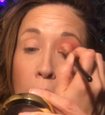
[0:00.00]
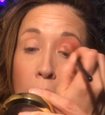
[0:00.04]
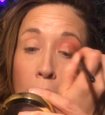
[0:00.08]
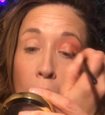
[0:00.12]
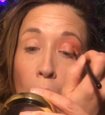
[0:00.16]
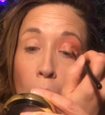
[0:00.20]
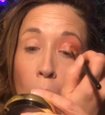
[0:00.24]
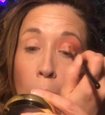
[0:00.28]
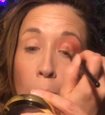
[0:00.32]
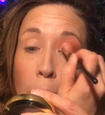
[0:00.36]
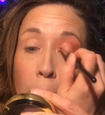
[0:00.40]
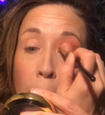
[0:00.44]

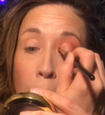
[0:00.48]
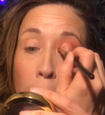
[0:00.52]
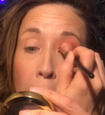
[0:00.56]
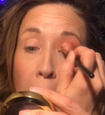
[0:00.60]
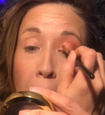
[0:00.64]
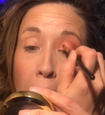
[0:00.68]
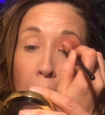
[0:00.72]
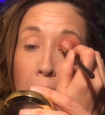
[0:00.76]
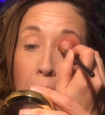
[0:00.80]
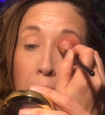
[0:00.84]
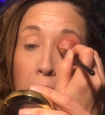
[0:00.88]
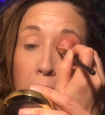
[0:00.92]
go
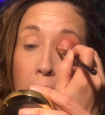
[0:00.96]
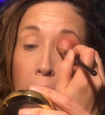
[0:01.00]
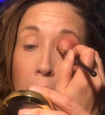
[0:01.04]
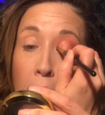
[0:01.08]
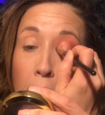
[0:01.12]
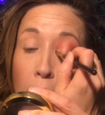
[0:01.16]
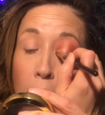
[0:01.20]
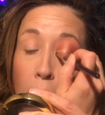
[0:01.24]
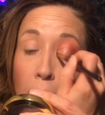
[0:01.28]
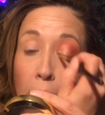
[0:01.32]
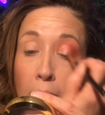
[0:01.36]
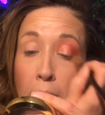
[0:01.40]
back
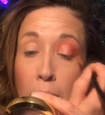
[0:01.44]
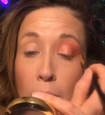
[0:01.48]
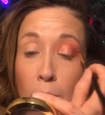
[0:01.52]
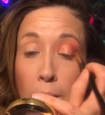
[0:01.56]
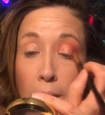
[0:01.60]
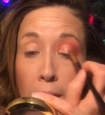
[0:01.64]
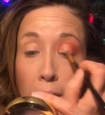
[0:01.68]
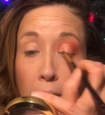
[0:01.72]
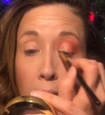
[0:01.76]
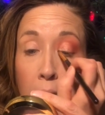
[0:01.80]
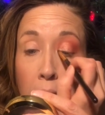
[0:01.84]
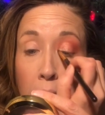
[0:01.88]
there right
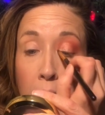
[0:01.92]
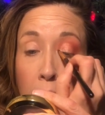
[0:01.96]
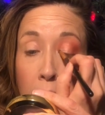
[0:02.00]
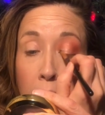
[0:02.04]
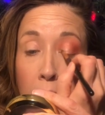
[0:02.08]
away